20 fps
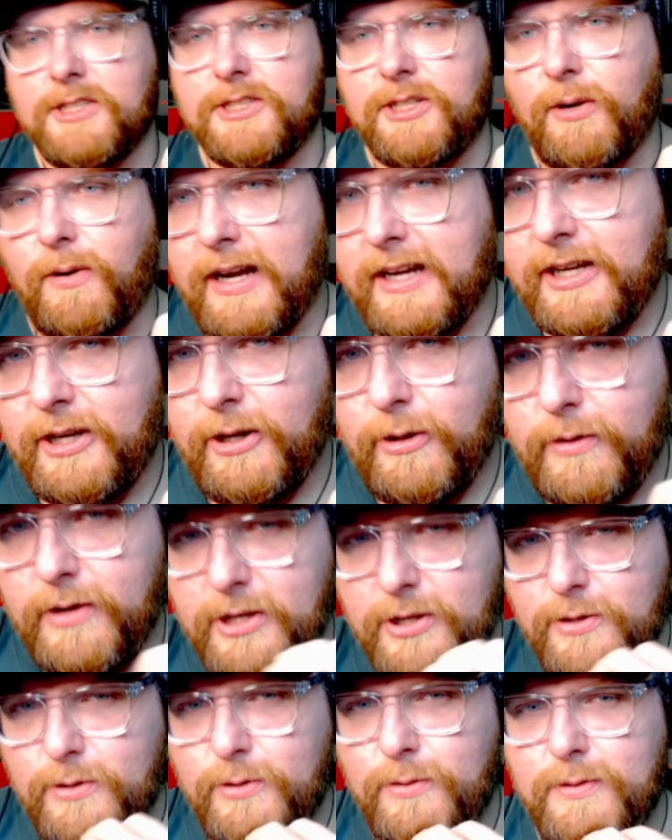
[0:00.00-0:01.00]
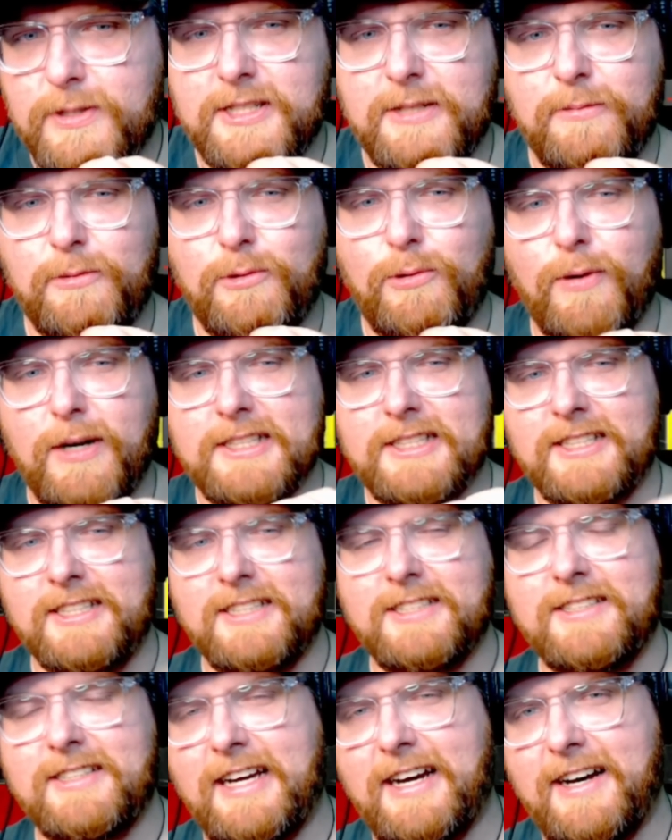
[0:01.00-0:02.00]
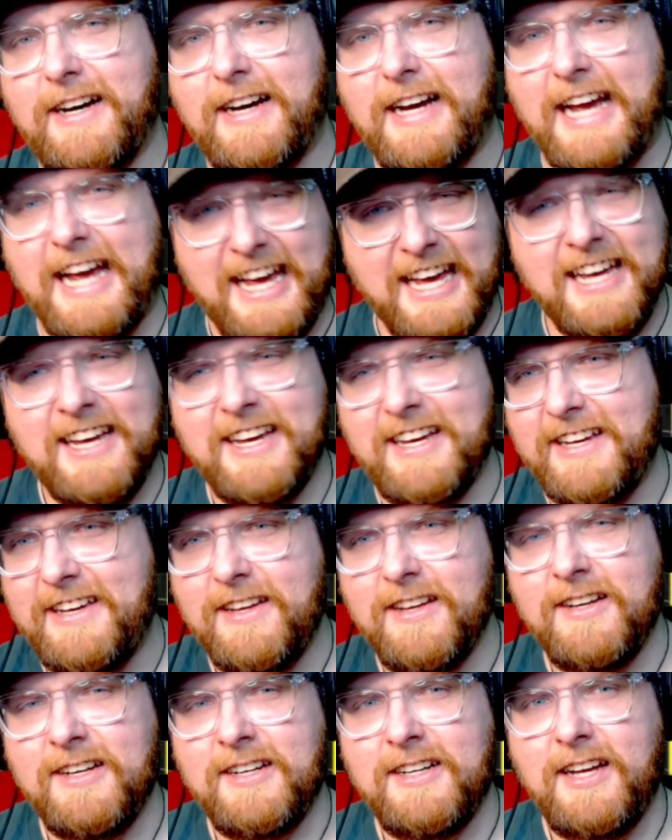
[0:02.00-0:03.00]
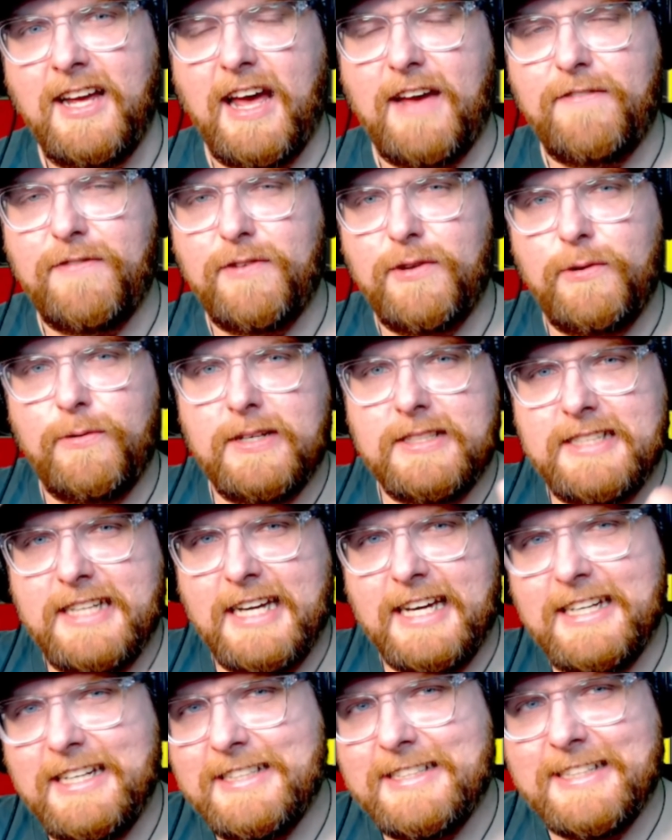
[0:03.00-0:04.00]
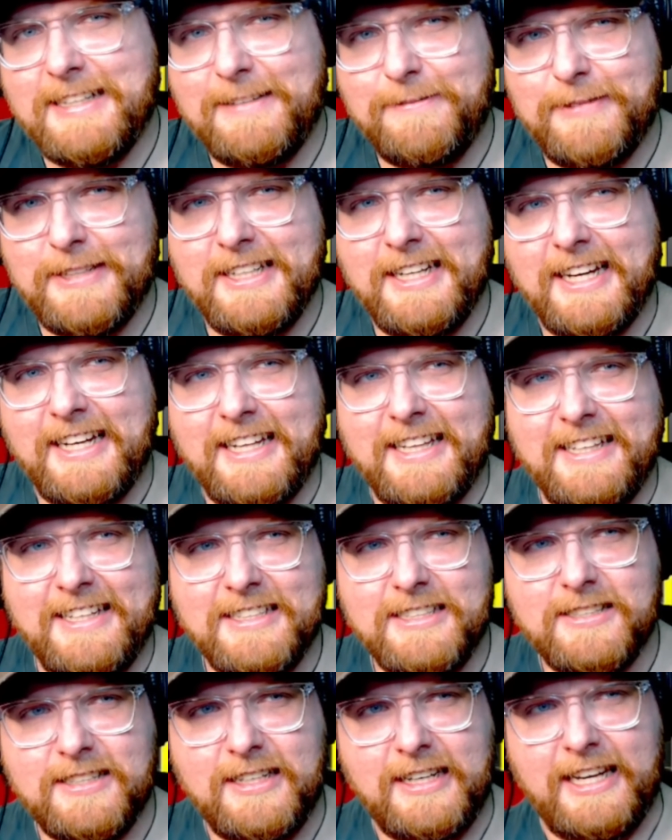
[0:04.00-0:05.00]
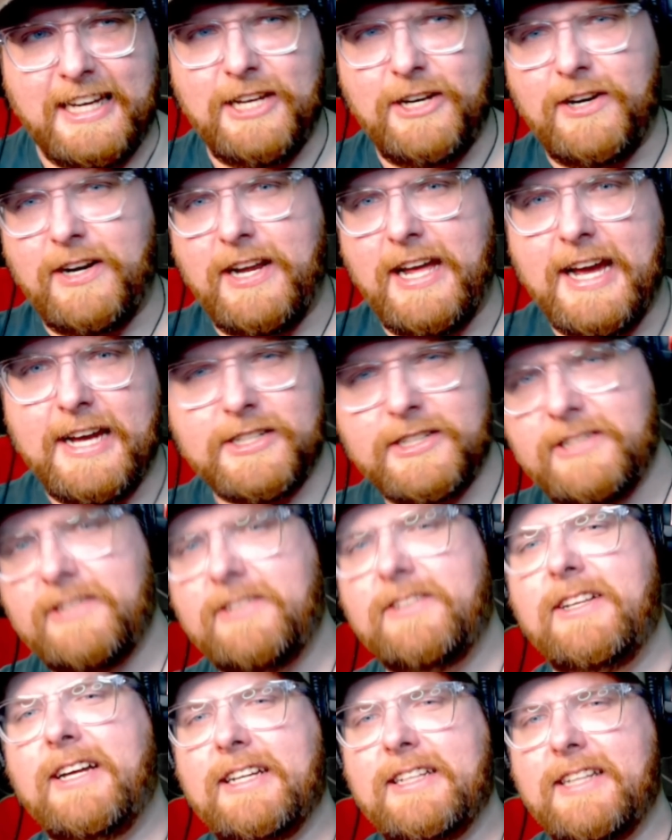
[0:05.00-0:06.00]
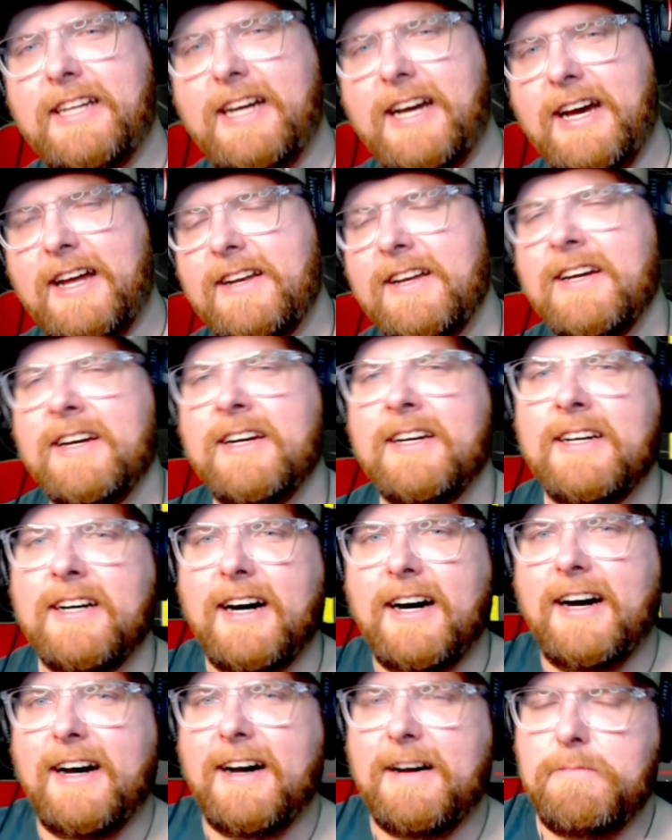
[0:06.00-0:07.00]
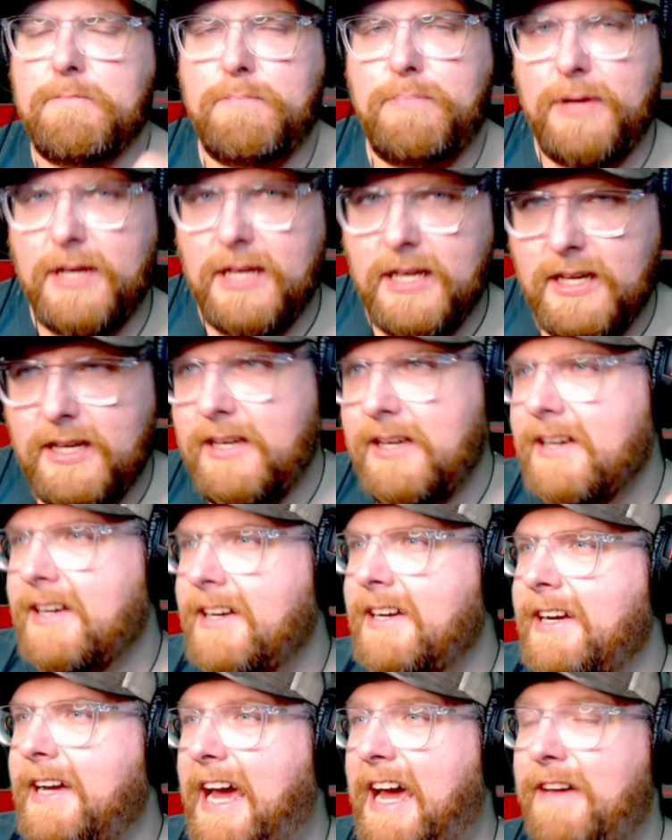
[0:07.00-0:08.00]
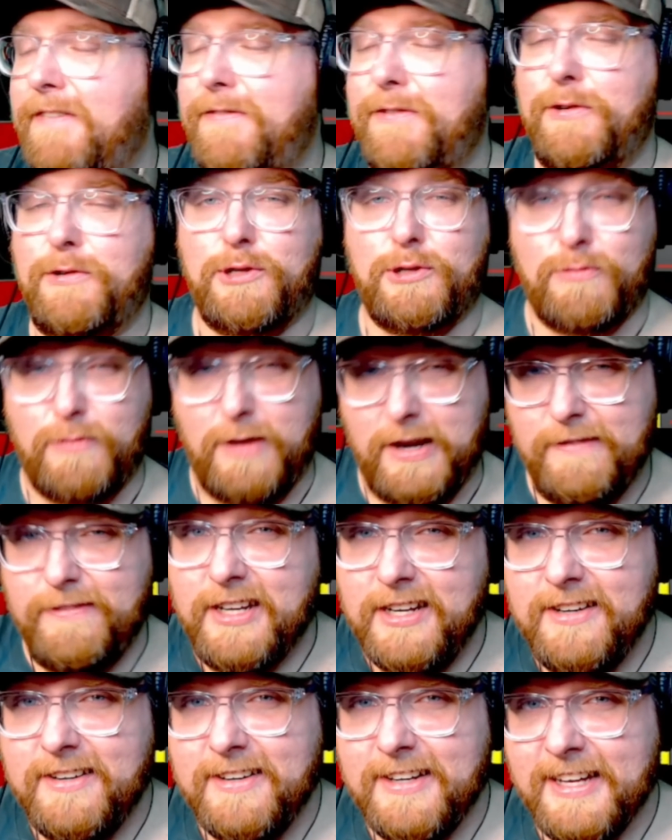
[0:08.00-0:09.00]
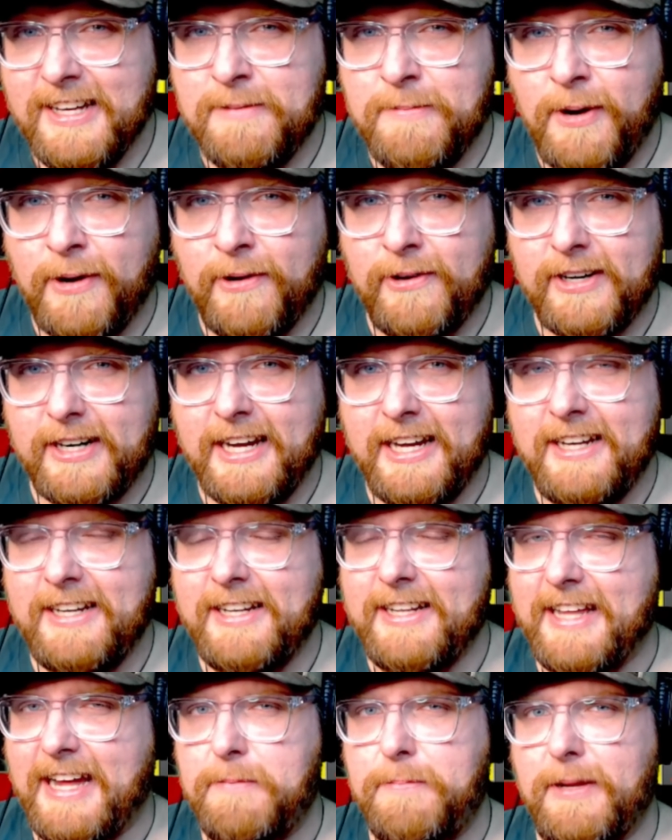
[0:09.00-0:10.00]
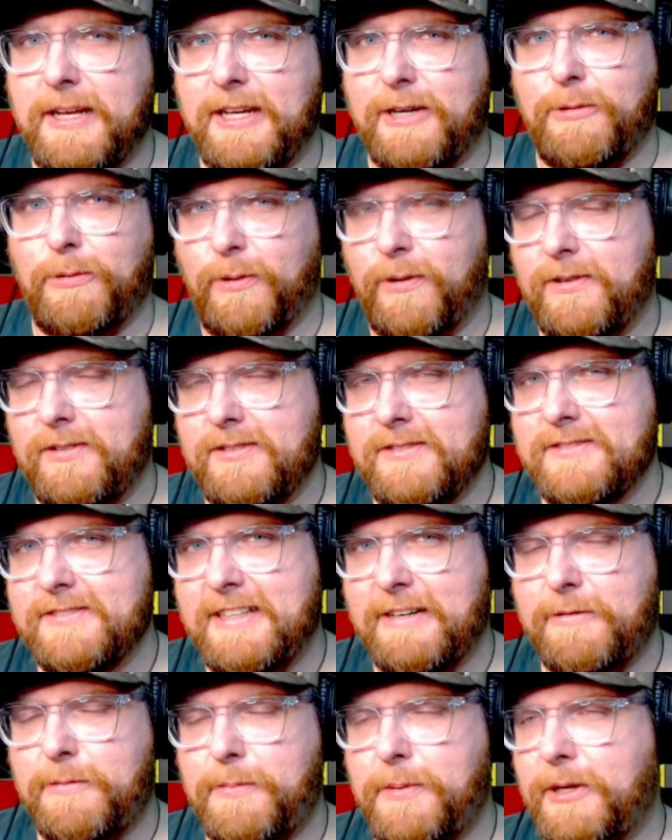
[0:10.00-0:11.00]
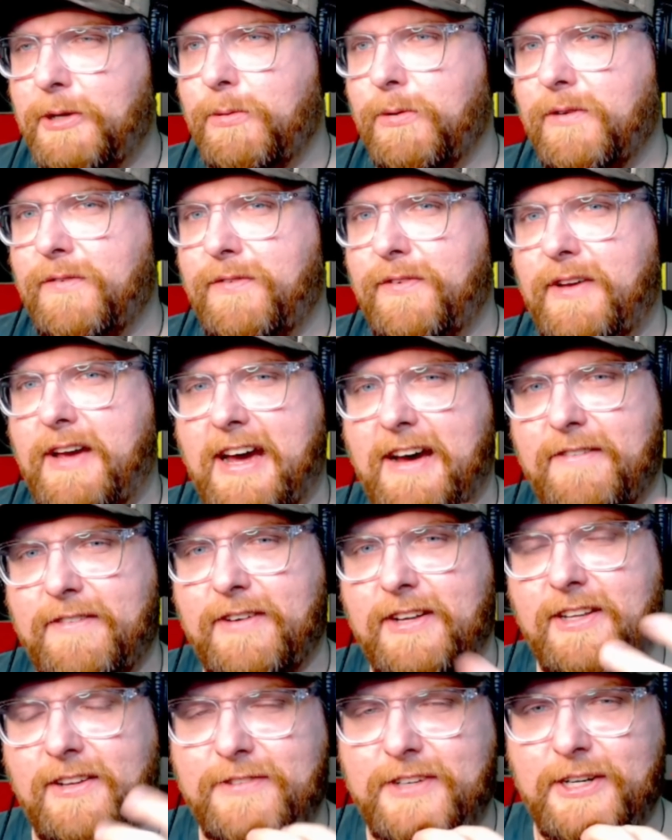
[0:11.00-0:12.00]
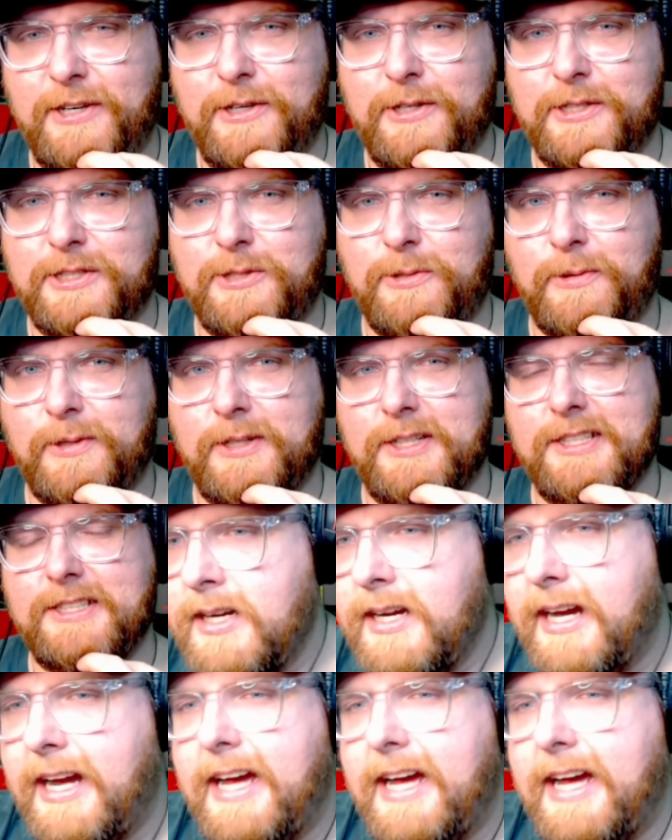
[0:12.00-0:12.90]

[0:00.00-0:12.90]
So I go to you with some questions. A, have you attended something like this, like international like that? B, have you driven in a motorcade? That'd be cool. That would be cool if you have. I'd love to hear your stories.